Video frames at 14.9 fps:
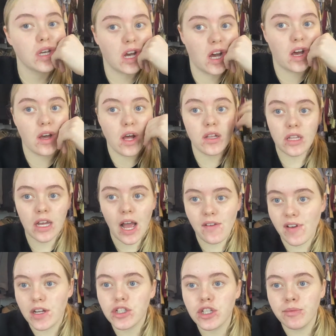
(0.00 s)
I've
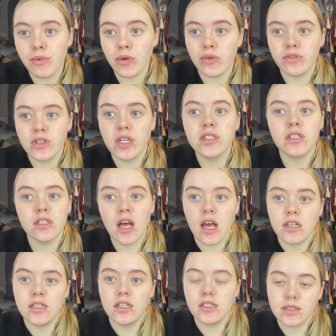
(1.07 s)
actually moved it to
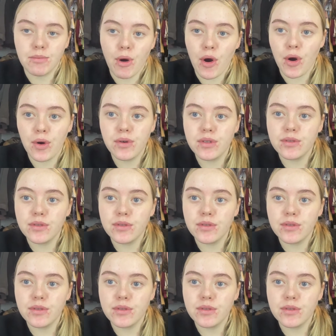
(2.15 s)
tidy it tomorrow.